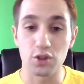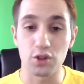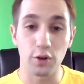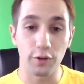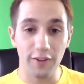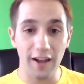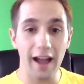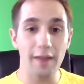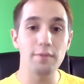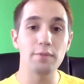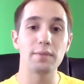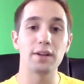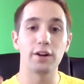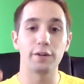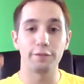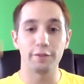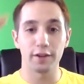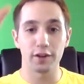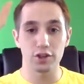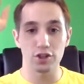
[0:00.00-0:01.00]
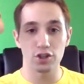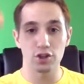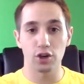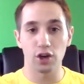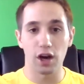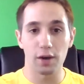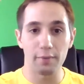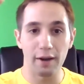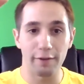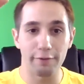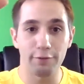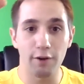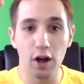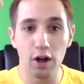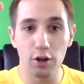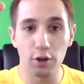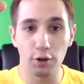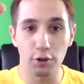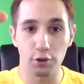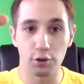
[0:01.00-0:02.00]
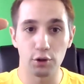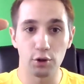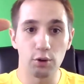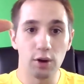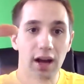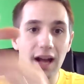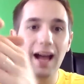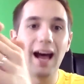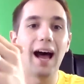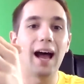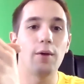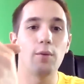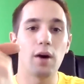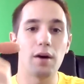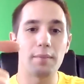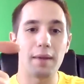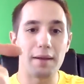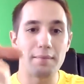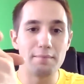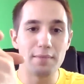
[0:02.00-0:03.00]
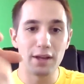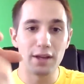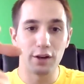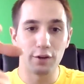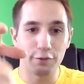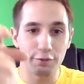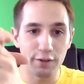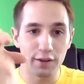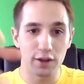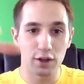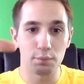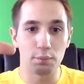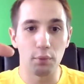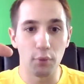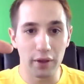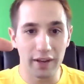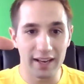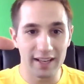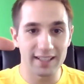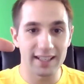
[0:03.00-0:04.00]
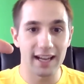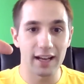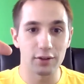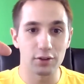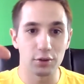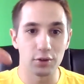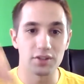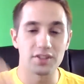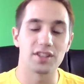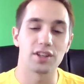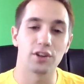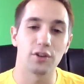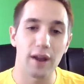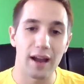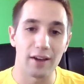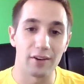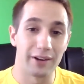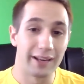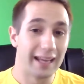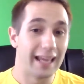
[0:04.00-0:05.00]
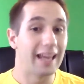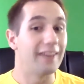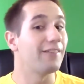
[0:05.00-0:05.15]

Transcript: So if I'm a middle finger shooter on my follow through, I want my middle finger pointing down towards the ground.